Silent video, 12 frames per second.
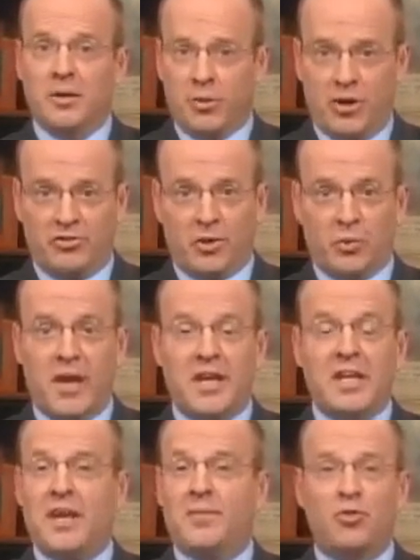President
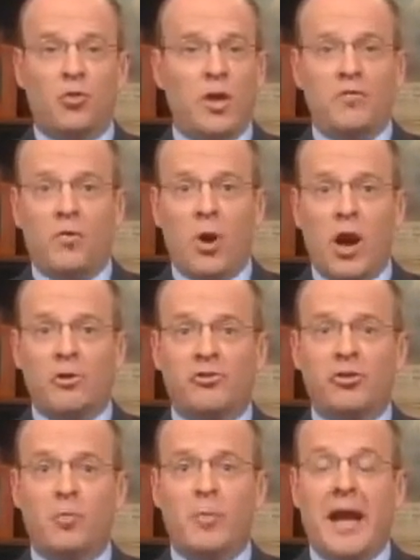Reagan gave them 24 hours
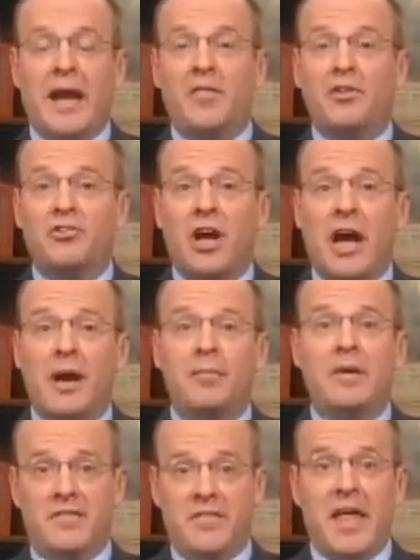to go back on the job,
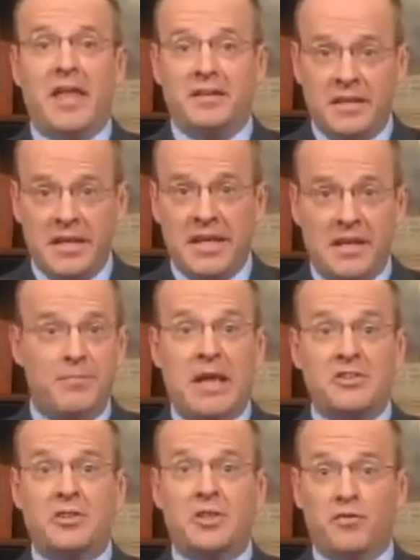and then he
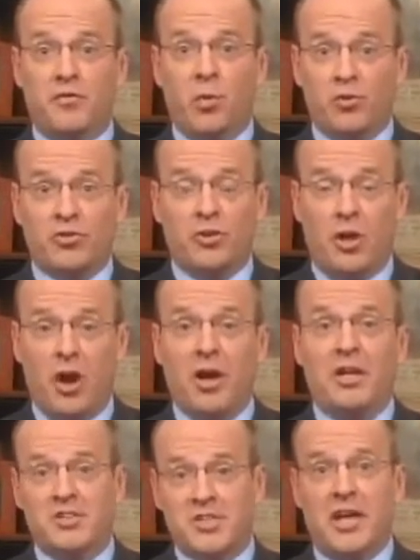basically enforced the law
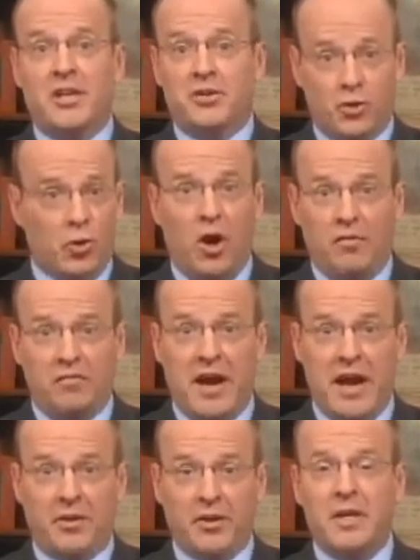and said, you're all
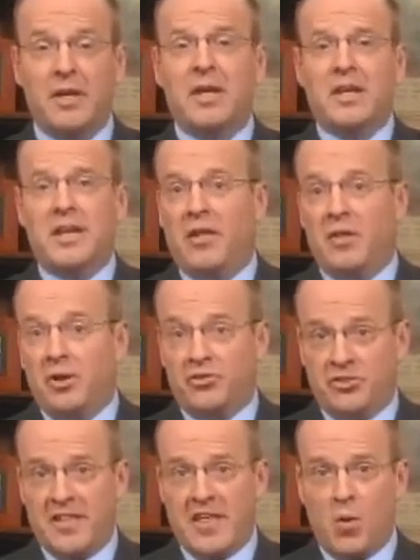fired. Now, they'll
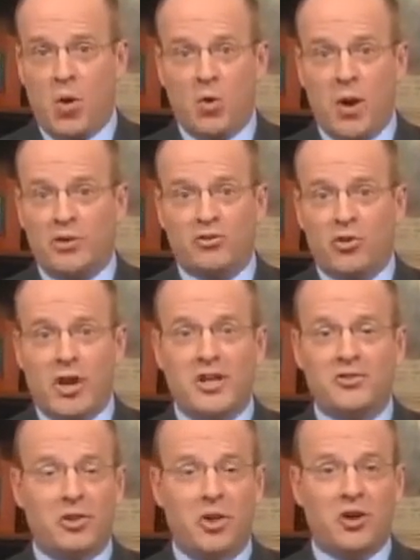say they won't go on strike
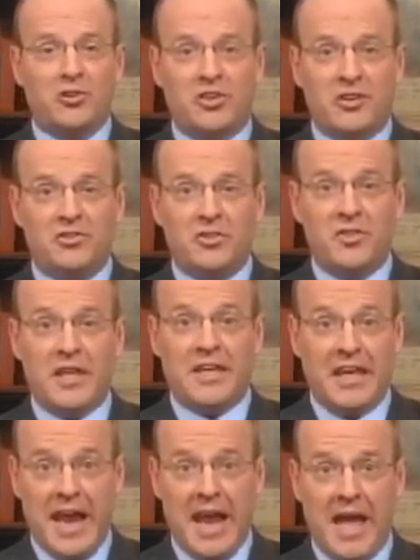because the law says that they
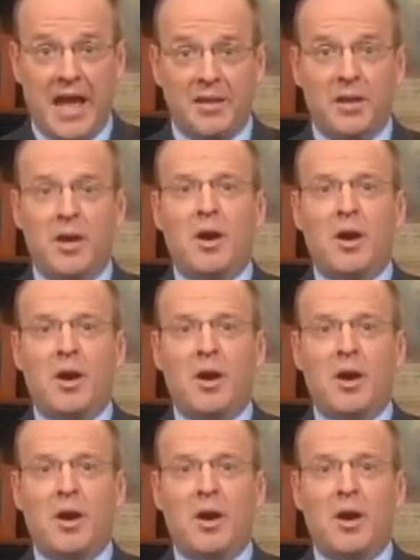can't.